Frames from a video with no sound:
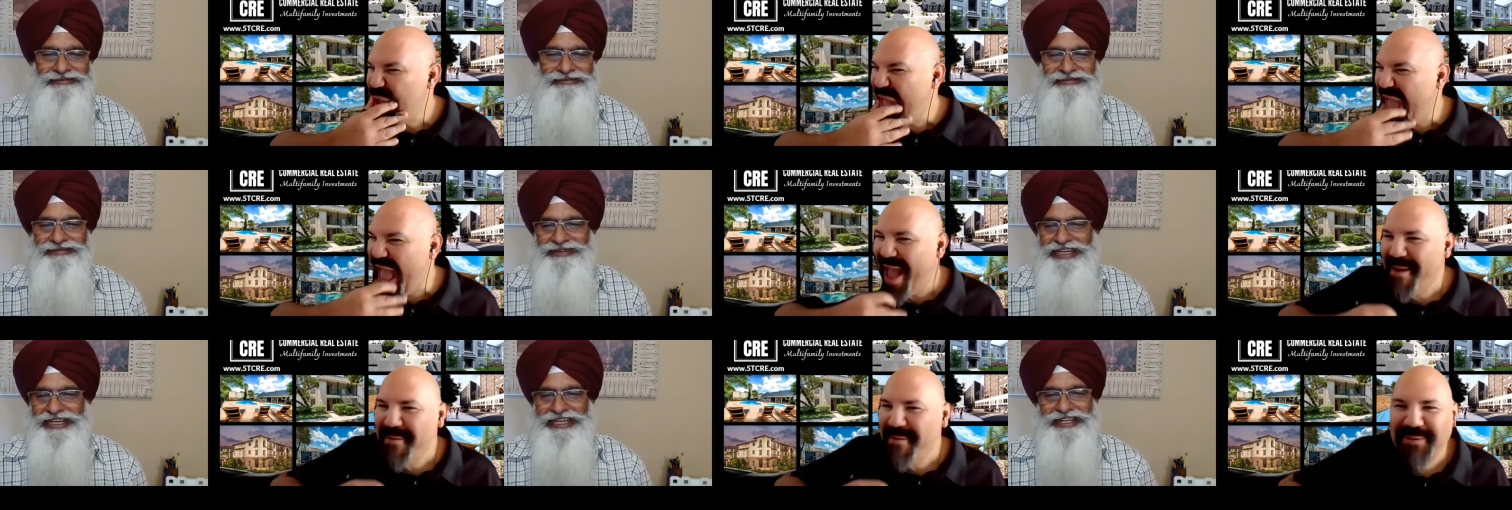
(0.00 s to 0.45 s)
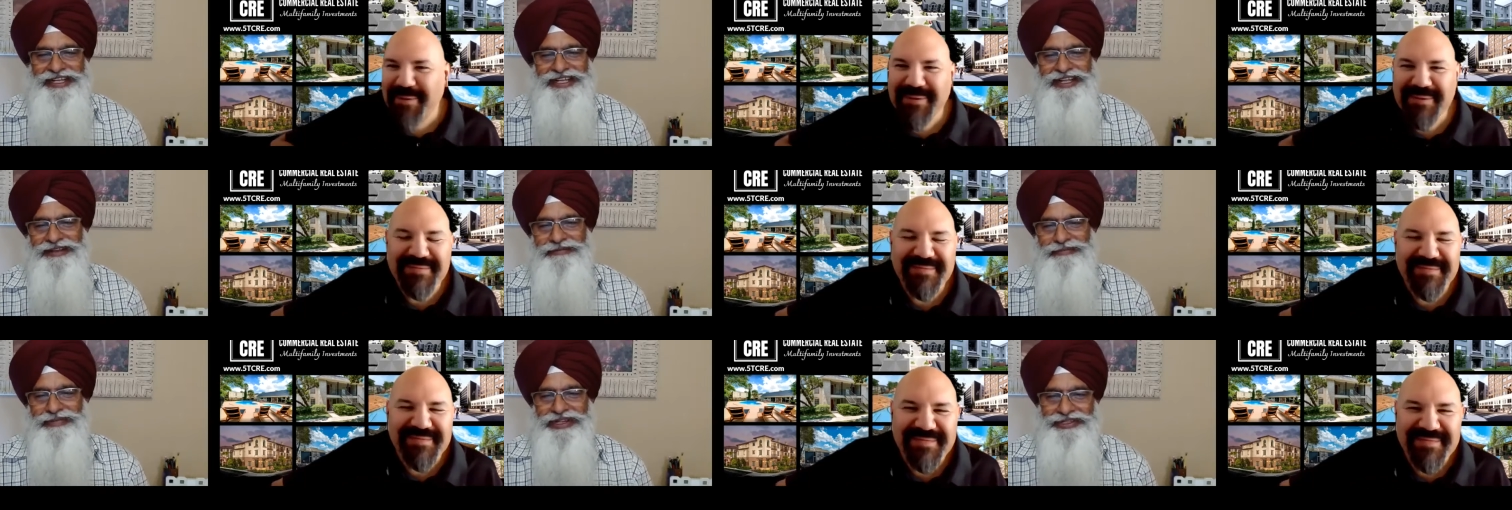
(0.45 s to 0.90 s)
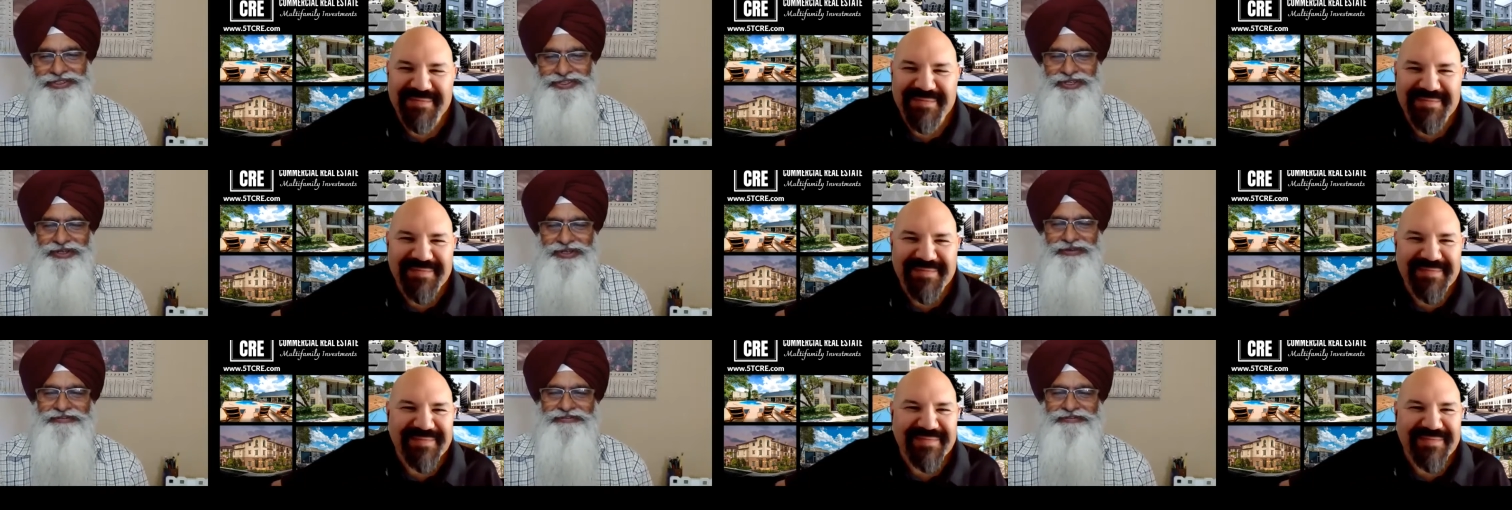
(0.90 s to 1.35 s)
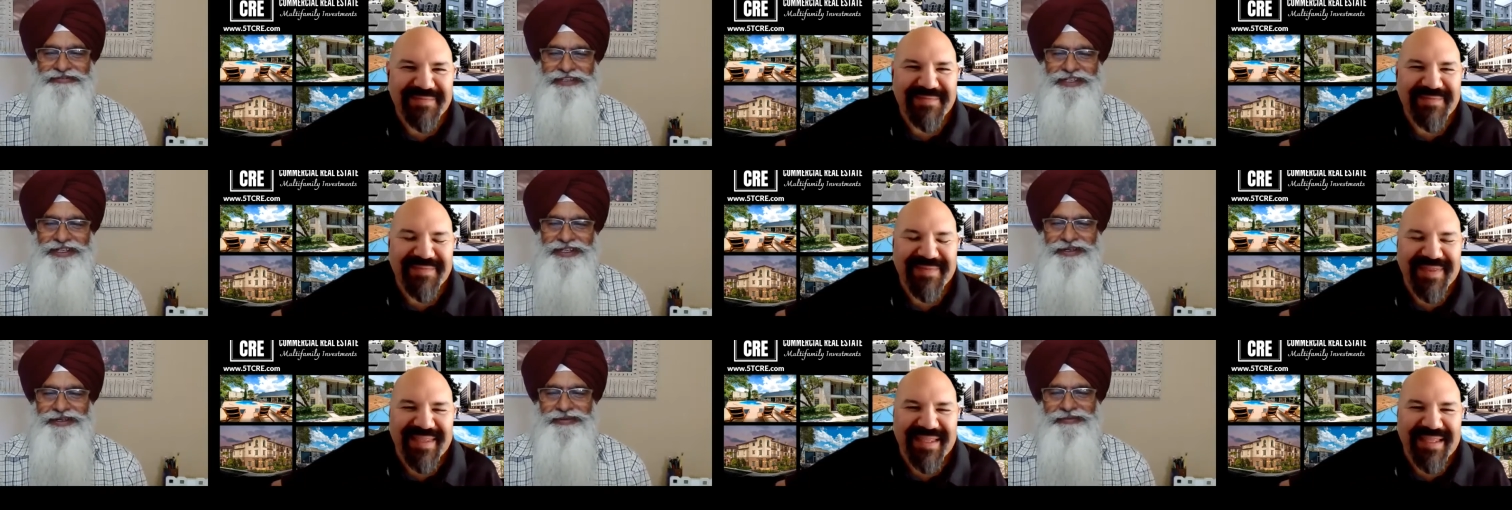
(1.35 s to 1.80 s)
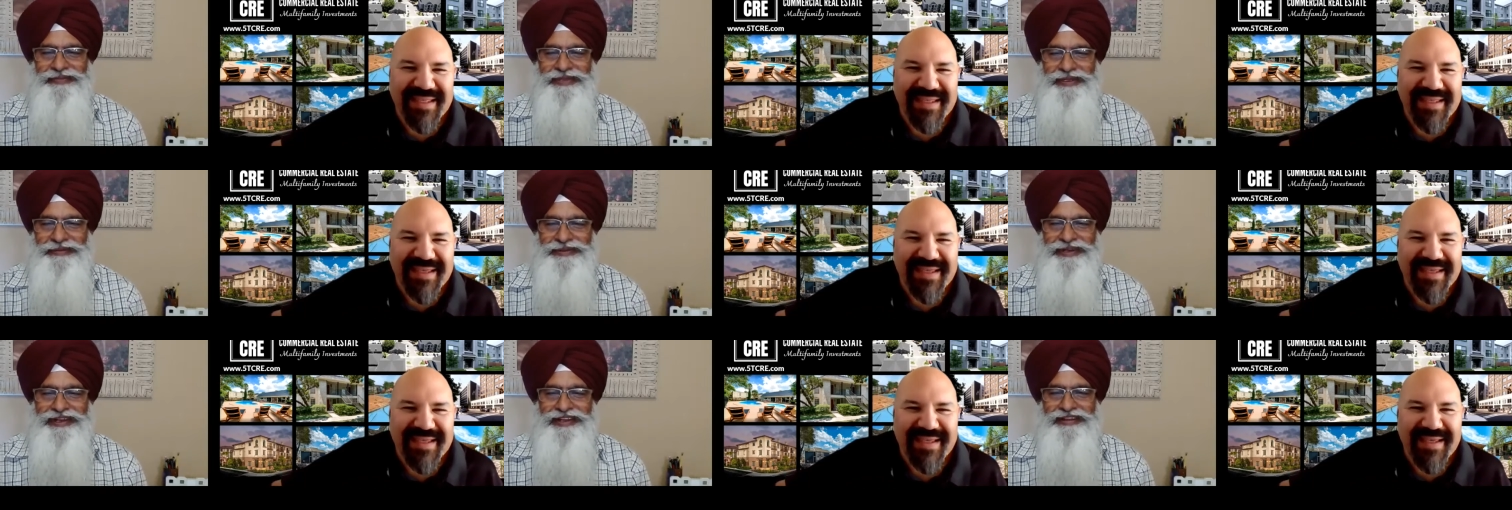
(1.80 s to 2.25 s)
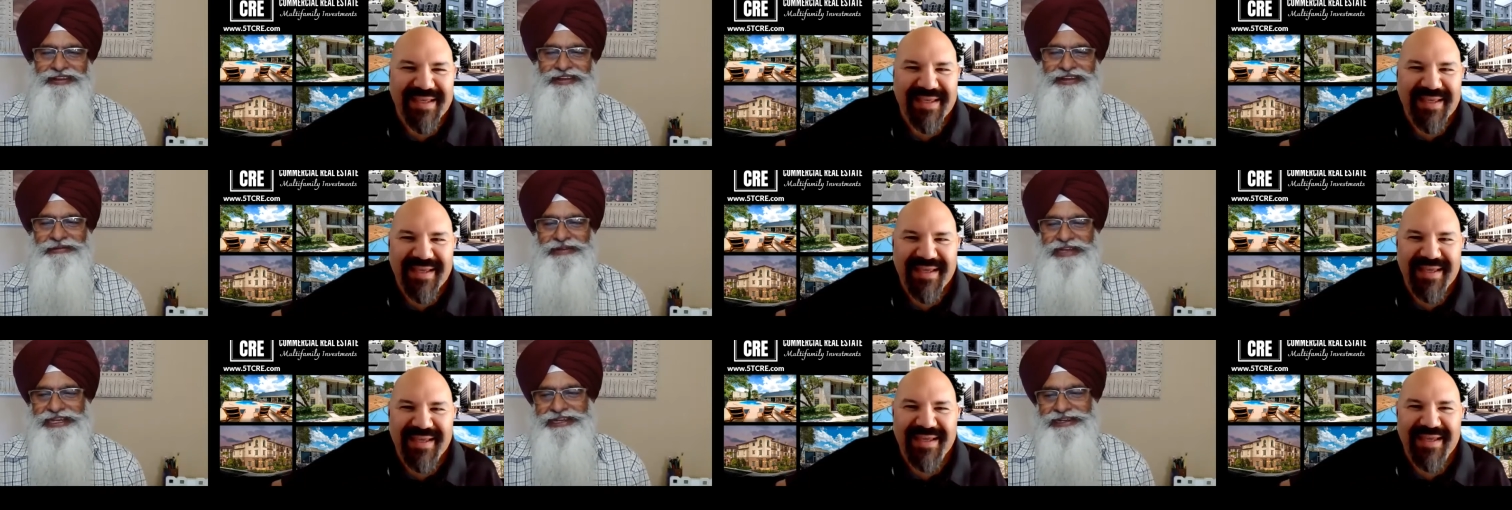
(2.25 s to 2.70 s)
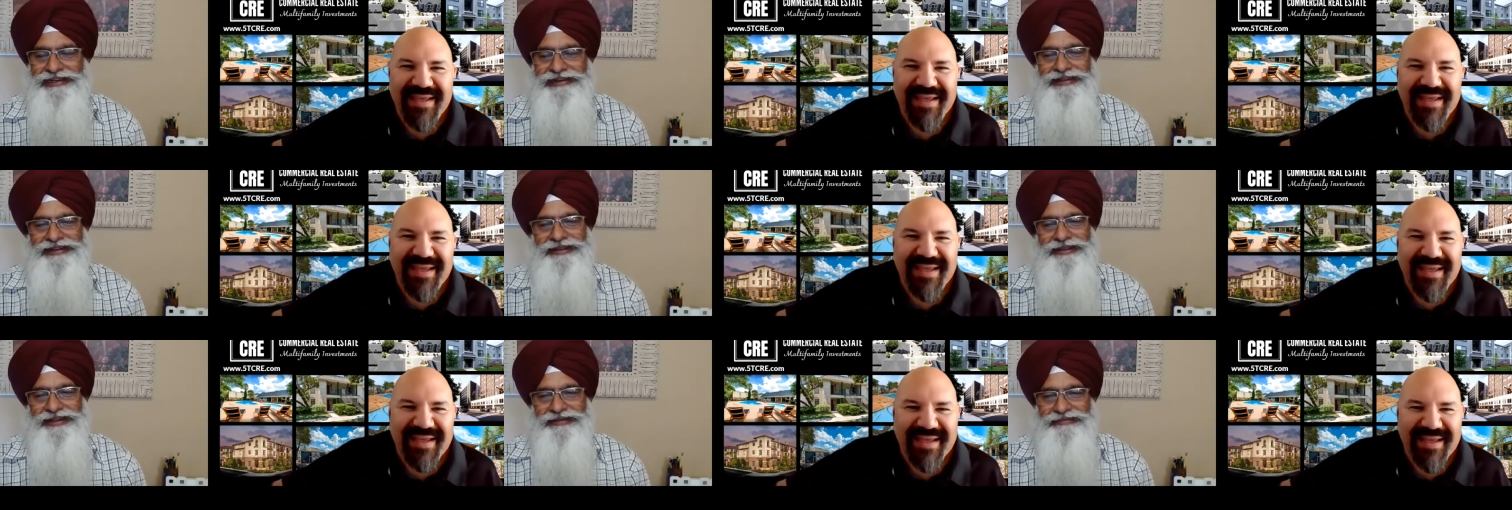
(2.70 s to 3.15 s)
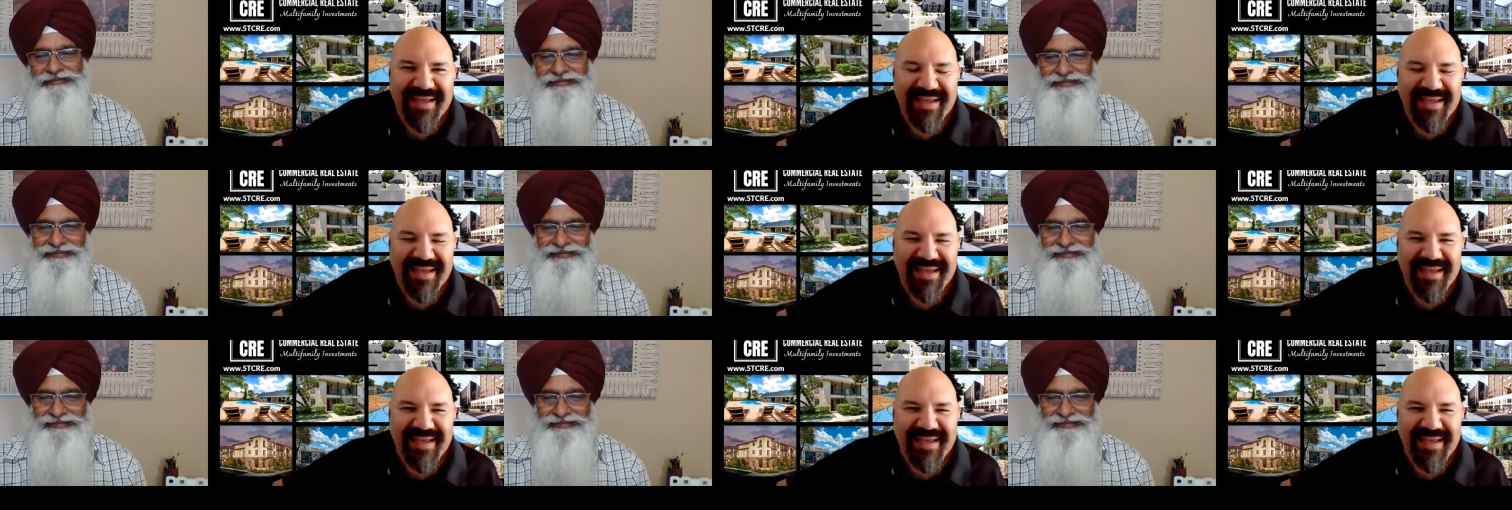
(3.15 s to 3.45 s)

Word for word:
Speaker 1: getting a bunch of uh, people on my um,